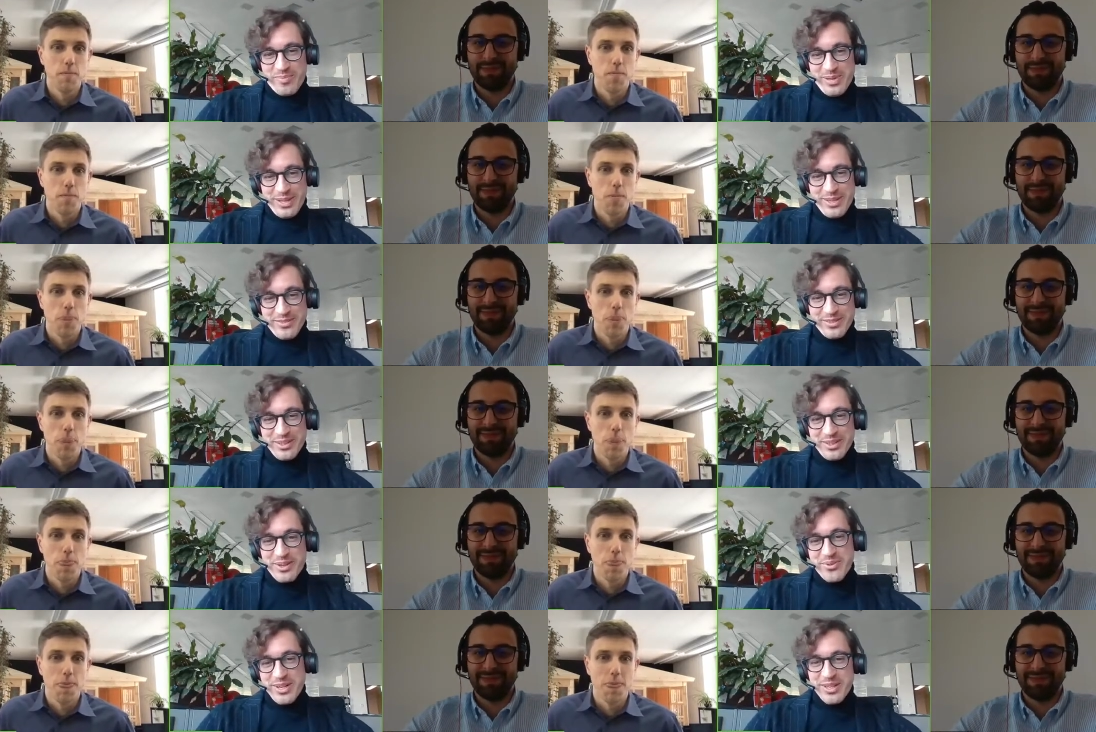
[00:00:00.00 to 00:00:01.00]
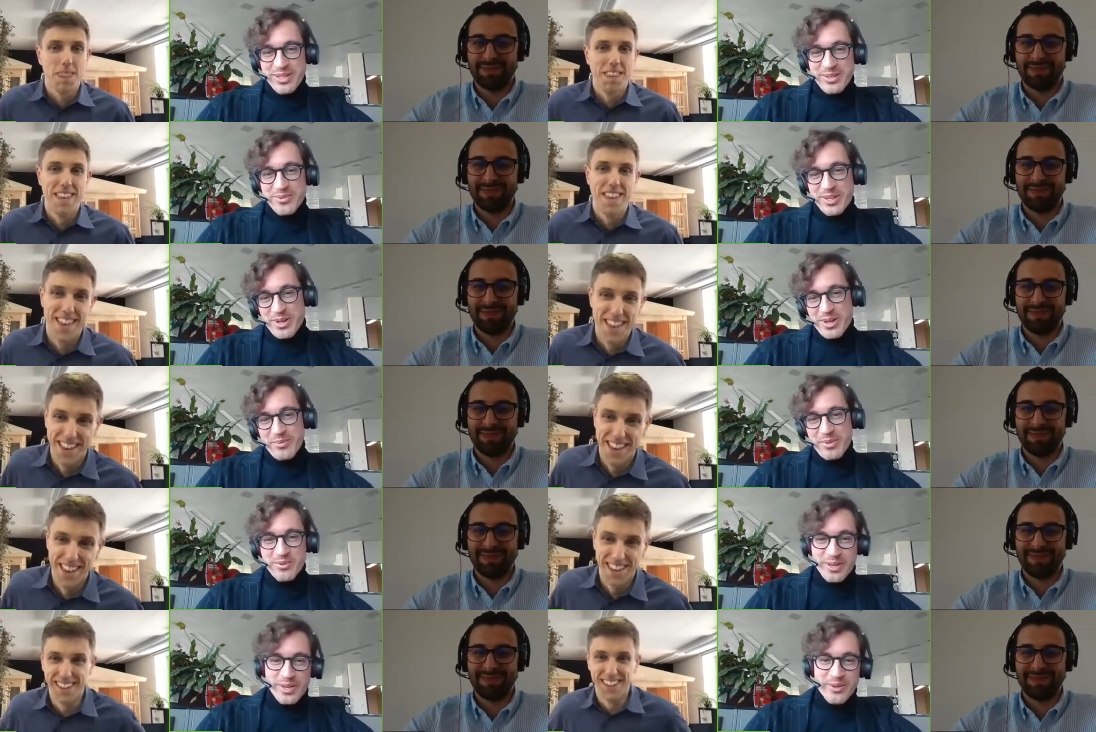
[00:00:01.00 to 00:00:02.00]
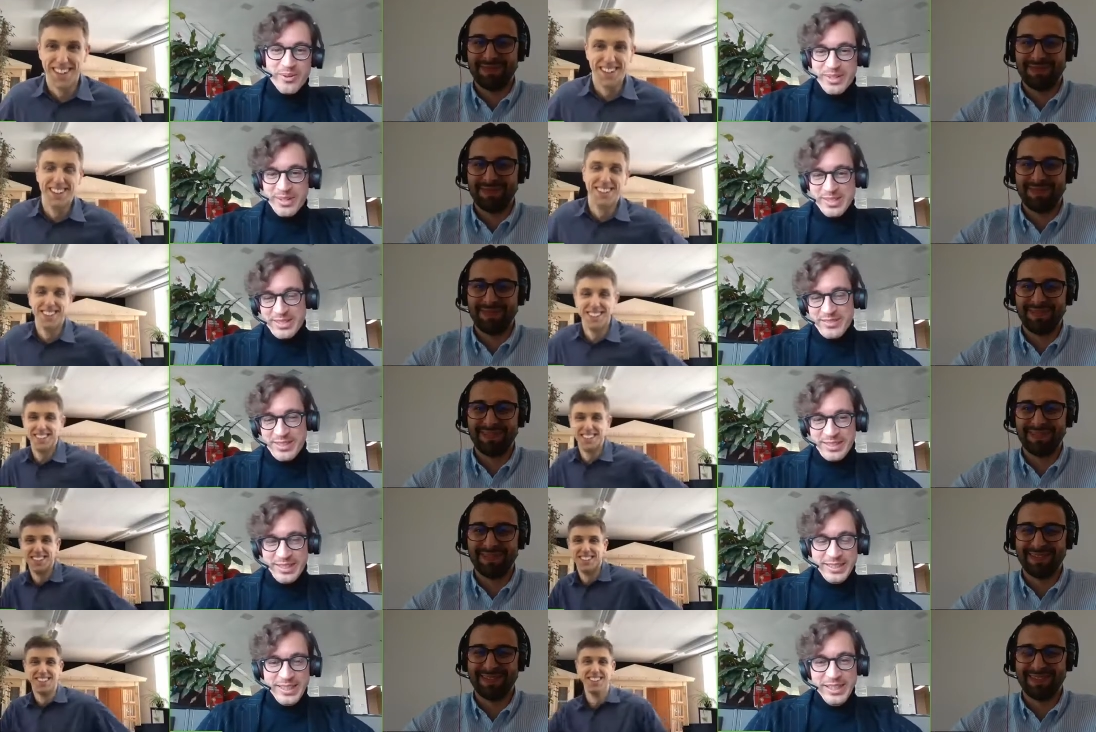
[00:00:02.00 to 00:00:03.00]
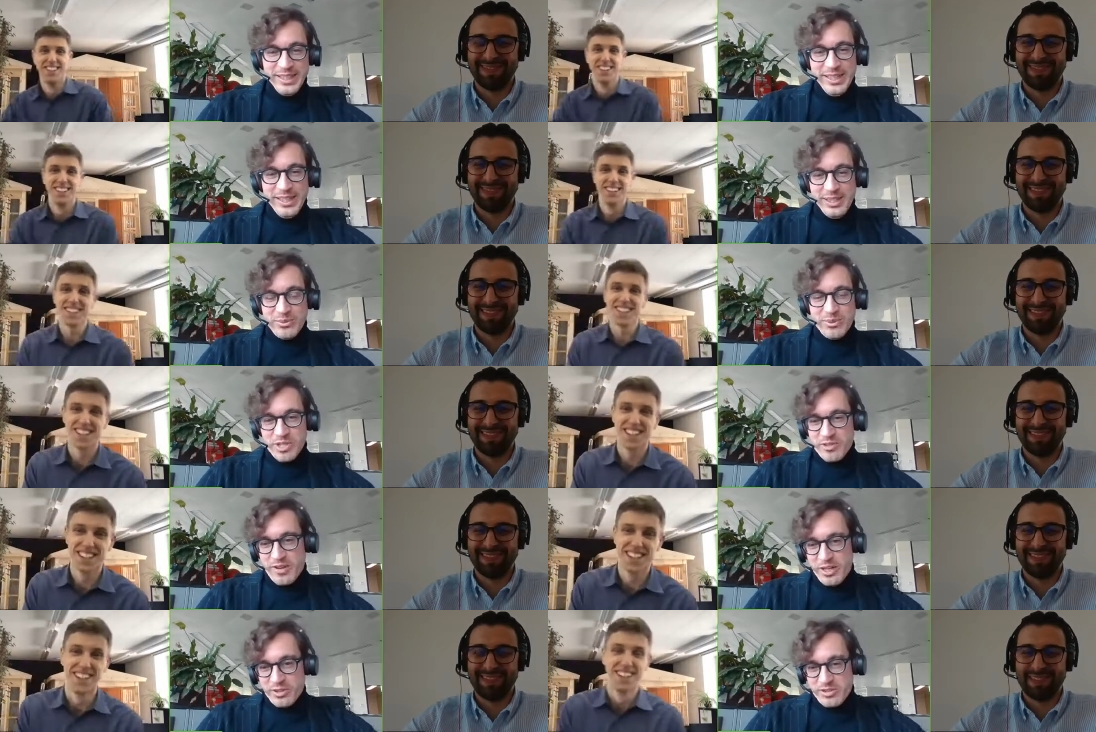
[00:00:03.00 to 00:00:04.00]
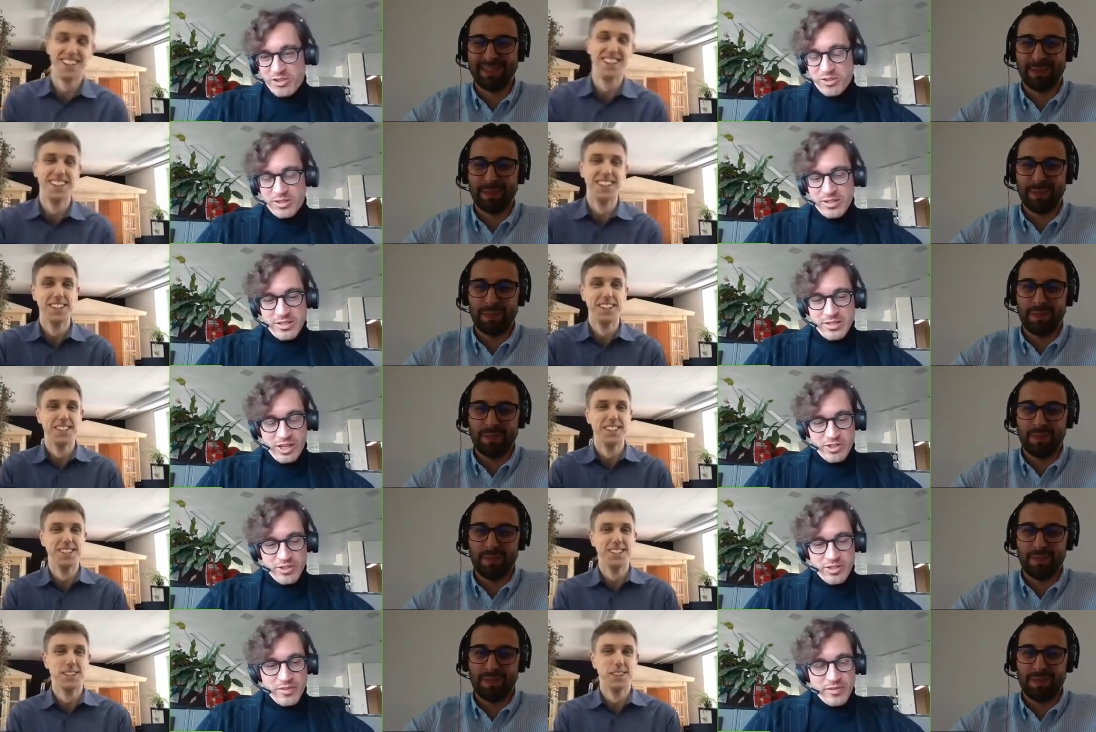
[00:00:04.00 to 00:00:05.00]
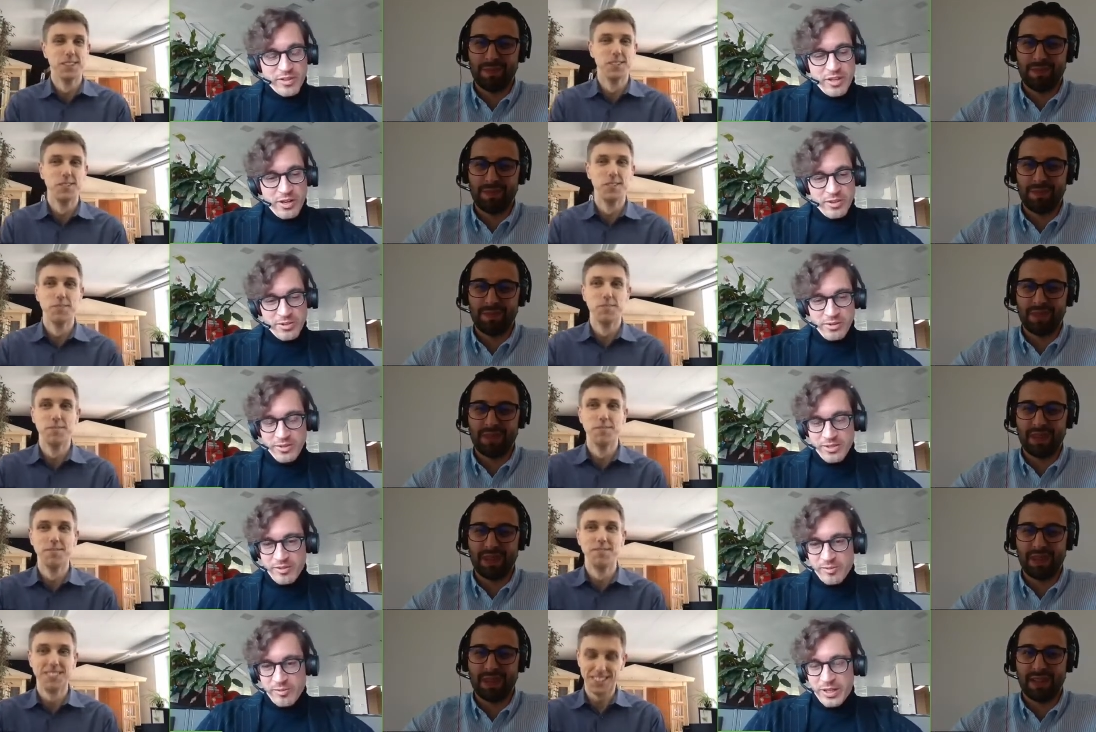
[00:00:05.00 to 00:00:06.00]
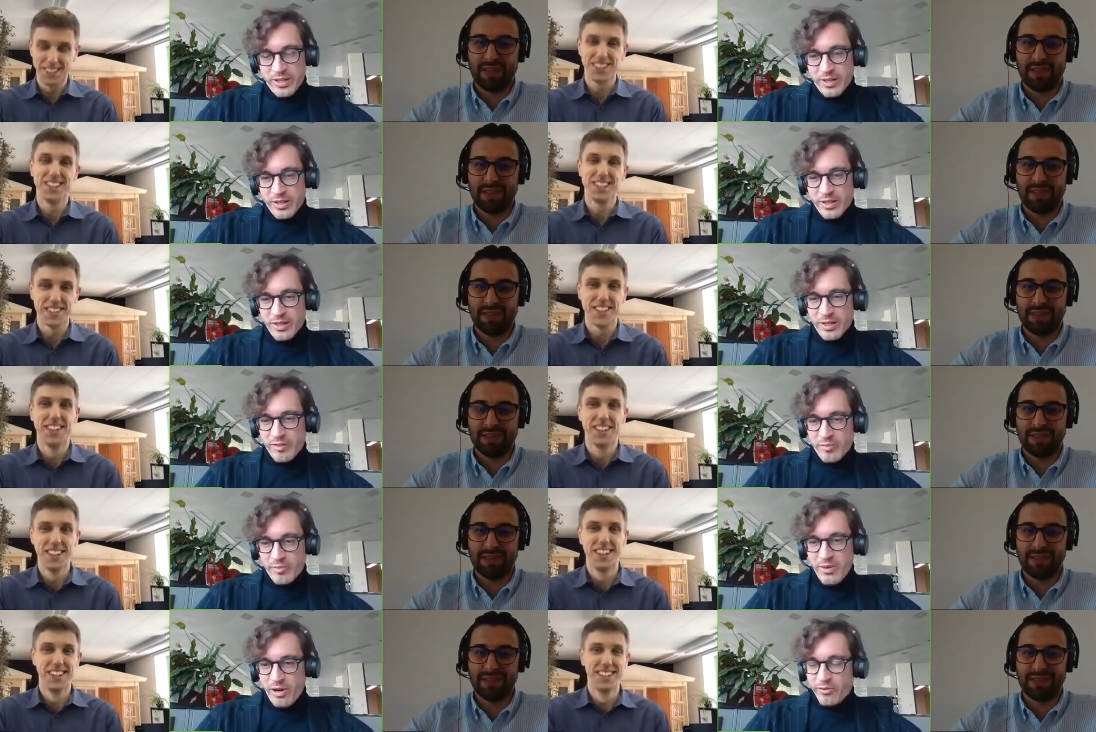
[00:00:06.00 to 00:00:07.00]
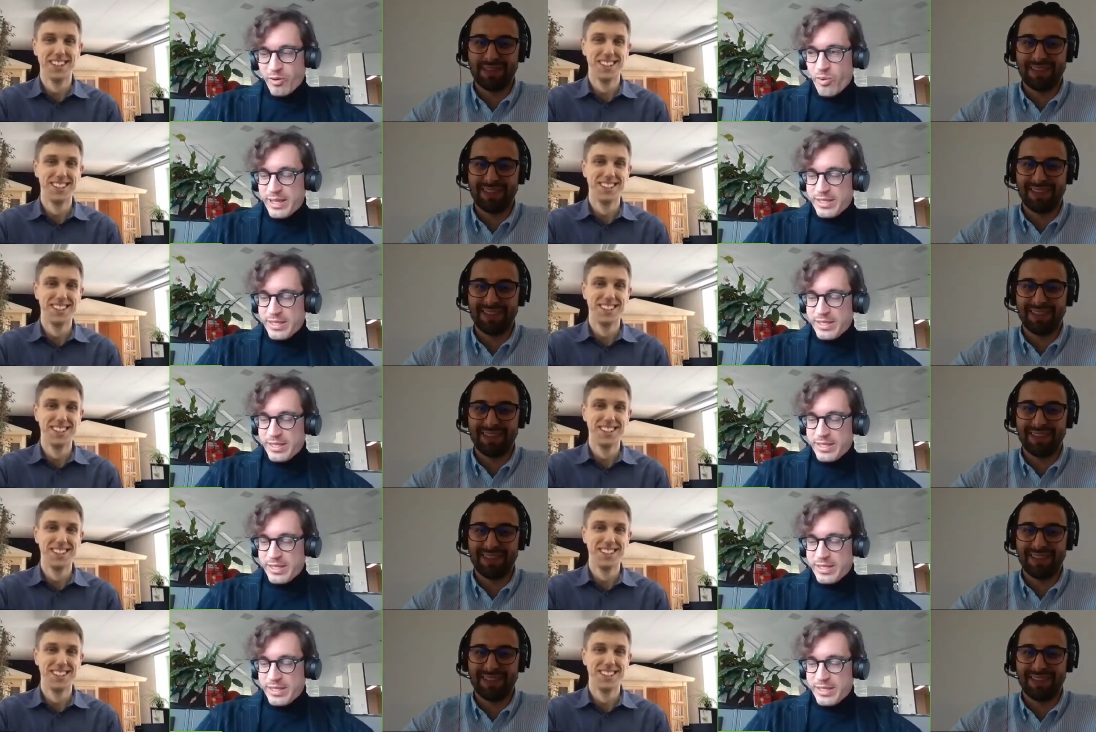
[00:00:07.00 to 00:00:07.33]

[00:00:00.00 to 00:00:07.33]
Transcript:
Speaker 1: topic of the cookie cookie comic cooking going and stuff like that yeah. which is funny because actually this discussion is 15 years old so i've been yeah. been around for